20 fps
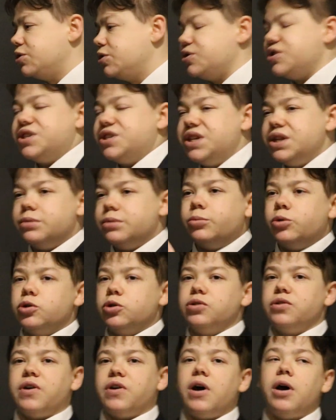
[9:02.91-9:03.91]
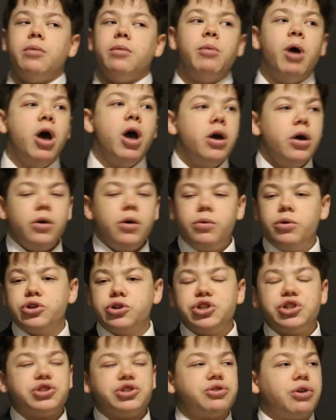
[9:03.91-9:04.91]
You see them all the time. Watch
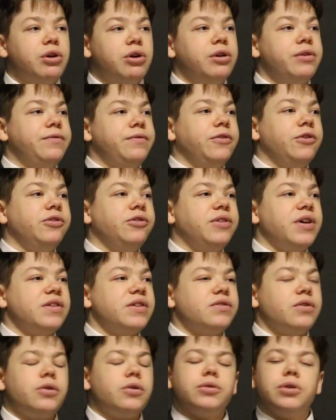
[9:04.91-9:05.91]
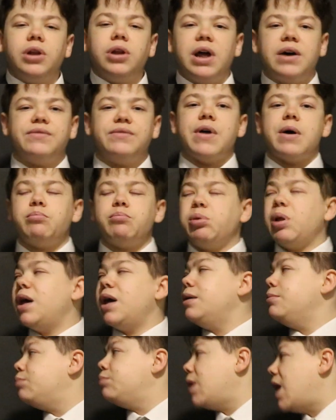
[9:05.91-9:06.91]
scrolling through TikTok, you'll have that
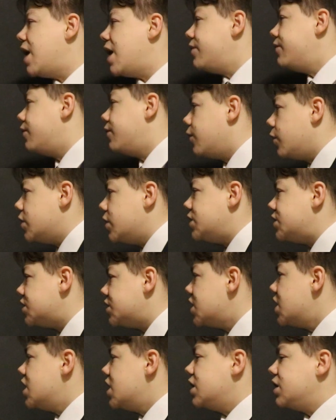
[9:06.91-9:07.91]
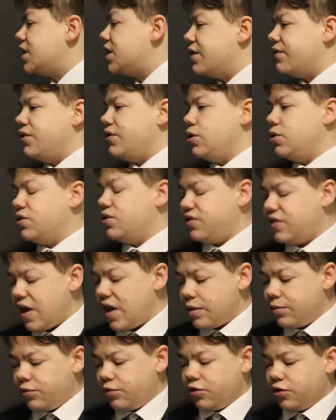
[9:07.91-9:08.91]
plain bland voice giving you the
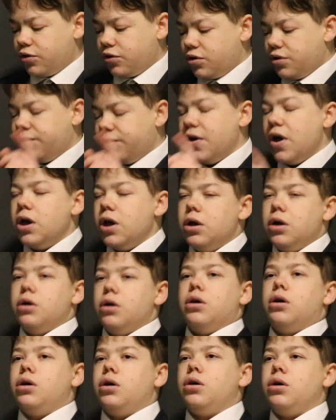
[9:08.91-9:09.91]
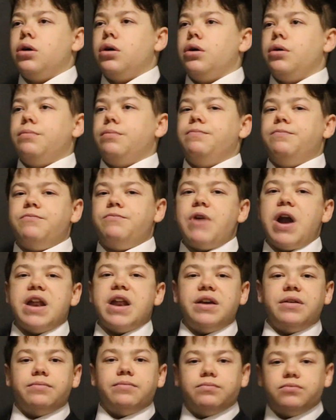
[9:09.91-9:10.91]
same sort of
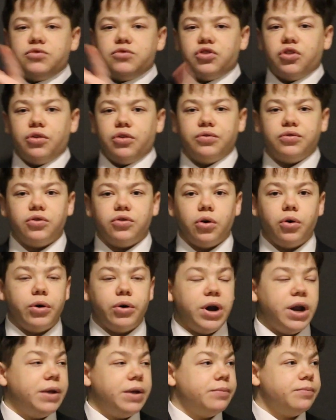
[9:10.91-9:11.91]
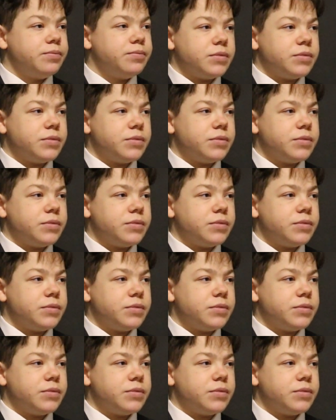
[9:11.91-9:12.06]
Reddit sort of story.